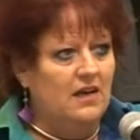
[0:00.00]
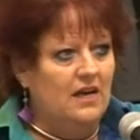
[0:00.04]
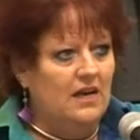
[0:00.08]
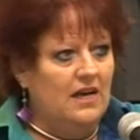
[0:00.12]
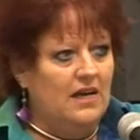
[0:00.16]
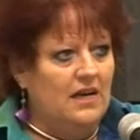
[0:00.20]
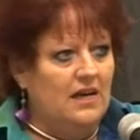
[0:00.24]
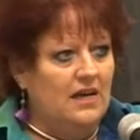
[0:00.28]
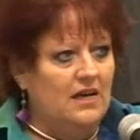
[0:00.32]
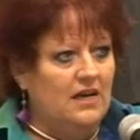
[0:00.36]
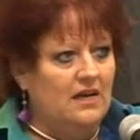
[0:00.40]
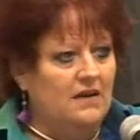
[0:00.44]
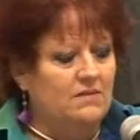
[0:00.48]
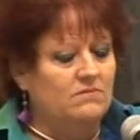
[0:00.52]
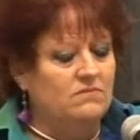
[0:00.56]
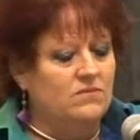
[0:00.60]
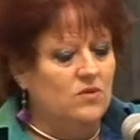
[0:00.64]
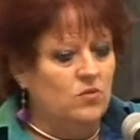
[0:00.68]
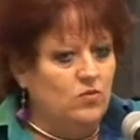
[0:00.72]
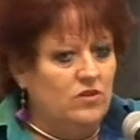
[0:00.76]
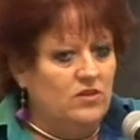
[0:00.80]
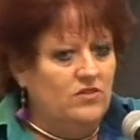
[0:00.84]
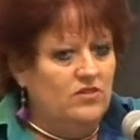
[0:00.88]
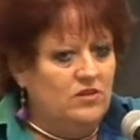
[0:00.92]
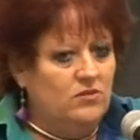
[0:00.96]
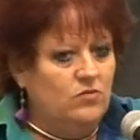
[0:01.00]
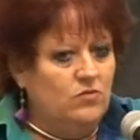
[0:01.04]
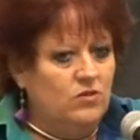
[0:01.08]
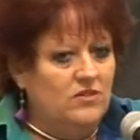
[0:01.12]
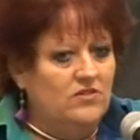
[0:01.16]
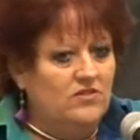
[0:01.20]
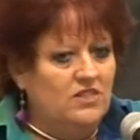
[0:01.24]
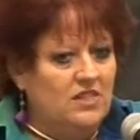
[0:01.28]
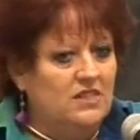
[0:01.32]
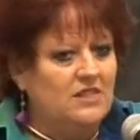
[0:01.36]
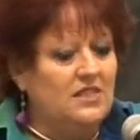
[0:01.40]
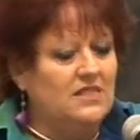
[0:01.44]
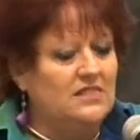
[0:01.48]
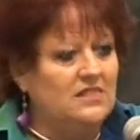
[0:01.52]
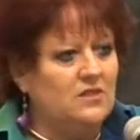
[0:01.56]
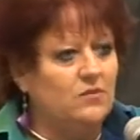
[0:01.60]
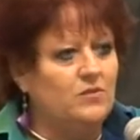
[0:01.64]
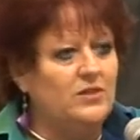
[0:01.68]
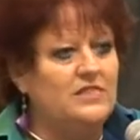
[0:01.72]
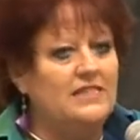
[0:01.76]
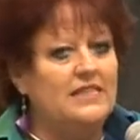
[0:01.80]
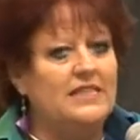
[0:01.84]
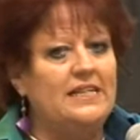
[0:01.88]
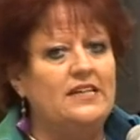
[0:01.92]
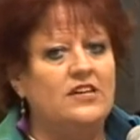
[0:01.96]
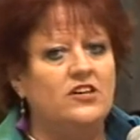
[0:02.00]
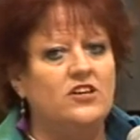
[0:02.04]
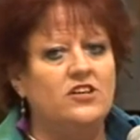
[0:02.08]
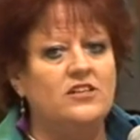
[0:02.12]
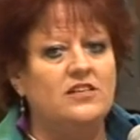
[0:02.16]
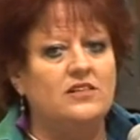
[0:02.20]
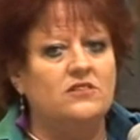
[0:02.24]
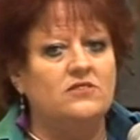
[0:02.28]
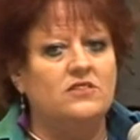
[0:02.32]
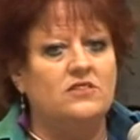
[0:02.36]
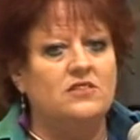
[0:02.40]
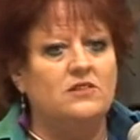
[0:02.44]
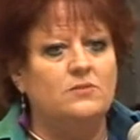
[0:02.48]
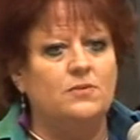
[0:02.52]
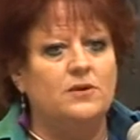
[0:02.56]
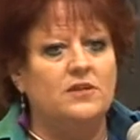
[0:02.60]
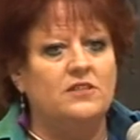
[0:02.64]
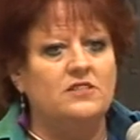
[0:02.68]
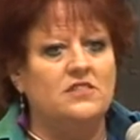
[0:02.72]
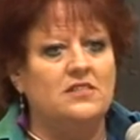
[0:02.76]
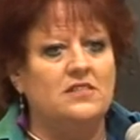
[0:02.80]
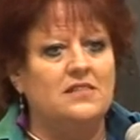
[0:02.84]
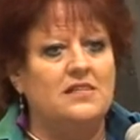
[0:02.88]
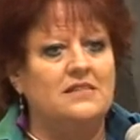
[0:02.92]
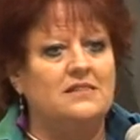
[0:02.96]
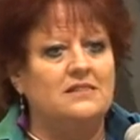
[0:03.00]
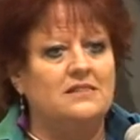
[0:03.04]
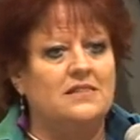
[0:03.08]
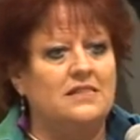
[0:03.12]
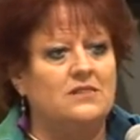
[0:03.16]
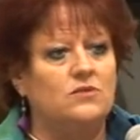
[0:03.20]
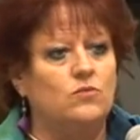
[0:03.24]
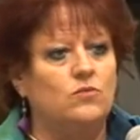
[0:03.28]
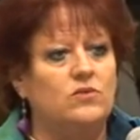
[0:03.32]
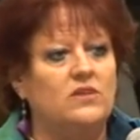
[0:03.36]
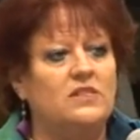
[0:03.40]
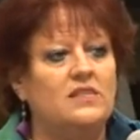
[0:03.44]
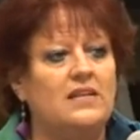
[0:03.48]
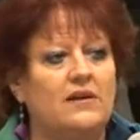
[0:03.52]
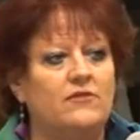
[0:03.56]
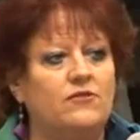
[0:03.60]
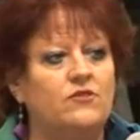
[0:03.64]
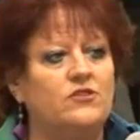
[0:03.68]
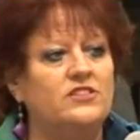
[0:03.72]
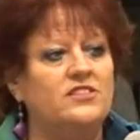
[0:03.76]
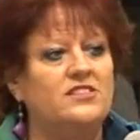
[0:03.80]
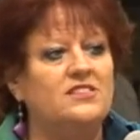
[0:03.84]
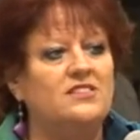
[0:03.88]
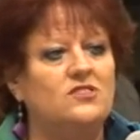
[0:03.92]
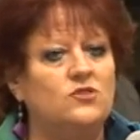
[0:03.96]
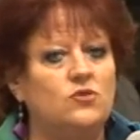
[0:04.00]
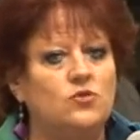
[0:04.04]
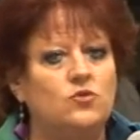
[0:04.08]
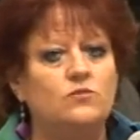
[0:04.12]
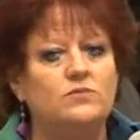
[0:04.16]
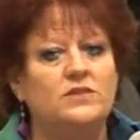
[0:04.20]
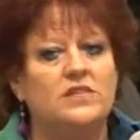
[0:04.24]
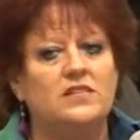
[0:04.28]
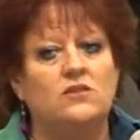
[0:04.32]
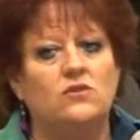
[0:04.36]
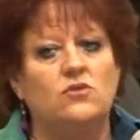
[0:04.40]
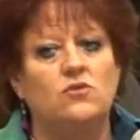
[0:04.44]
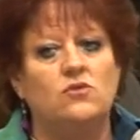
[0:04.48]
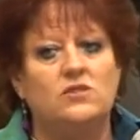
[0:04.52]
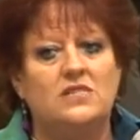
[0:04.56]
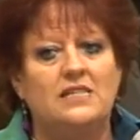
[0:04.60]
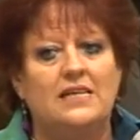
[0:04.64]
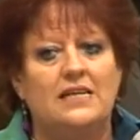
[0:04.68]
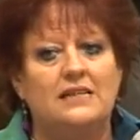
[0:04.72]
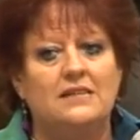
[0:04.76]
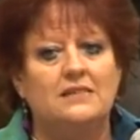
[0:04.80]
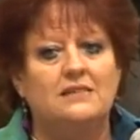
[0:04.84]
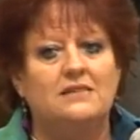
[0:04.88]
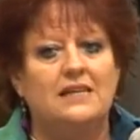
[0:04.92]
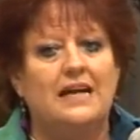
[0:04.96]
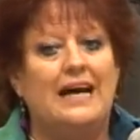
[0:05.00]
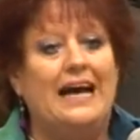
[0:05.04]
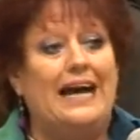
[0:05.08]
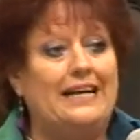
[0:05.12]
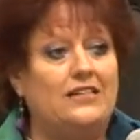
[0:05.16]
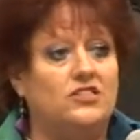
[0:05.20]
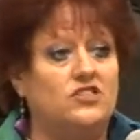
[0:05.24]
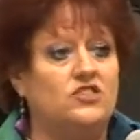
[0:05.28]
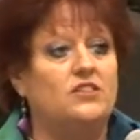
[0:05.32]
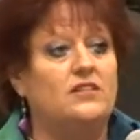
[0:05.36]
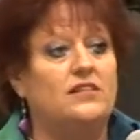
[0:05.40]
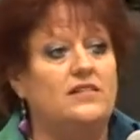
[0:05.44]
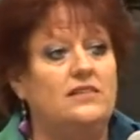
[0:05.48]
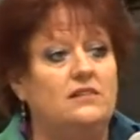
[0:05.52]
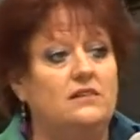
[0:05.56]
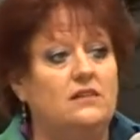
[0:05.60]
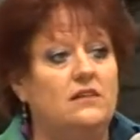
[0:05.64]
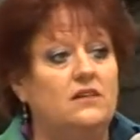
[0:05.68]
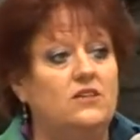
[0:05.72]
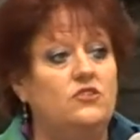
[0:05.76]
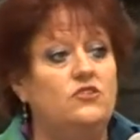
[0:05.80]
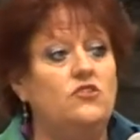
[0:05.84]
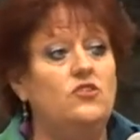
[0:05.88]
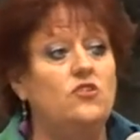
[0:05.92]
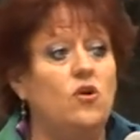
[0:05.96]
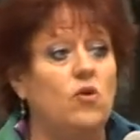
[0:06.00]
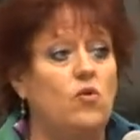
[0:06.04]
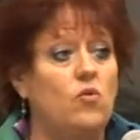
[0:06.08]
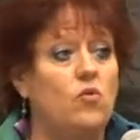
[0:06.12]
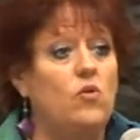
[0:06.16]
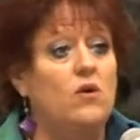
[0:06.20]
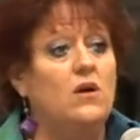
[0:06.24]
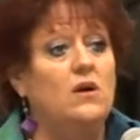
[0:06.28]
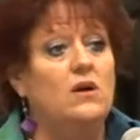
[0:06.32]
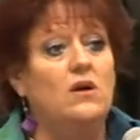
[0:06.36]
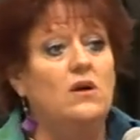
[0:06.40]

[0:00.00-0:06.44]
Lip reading: one of the things that we did learn out of this project is that we never assumed that the hotels actually know